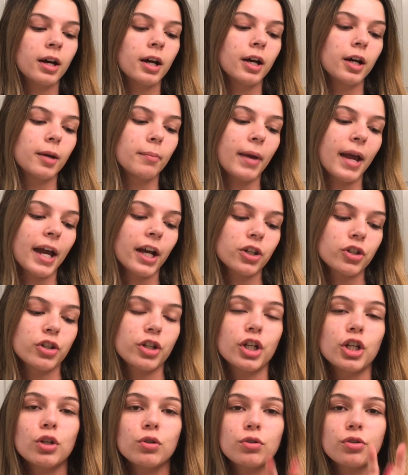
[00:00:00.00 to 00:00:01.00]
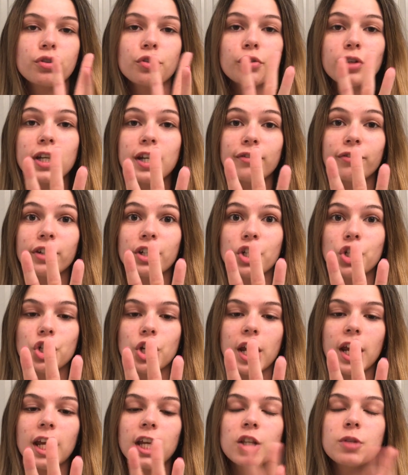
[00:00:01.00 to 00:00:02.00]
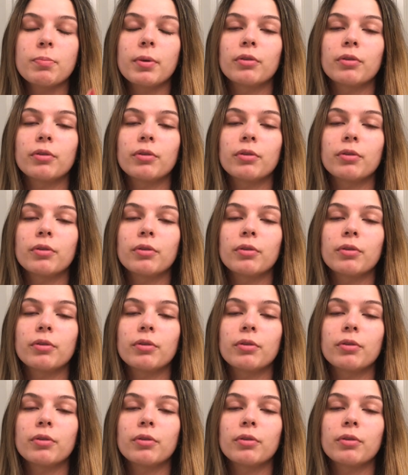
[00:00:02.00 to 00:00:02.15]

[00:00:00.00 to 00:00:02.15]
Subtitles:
I actually use 3 different shades,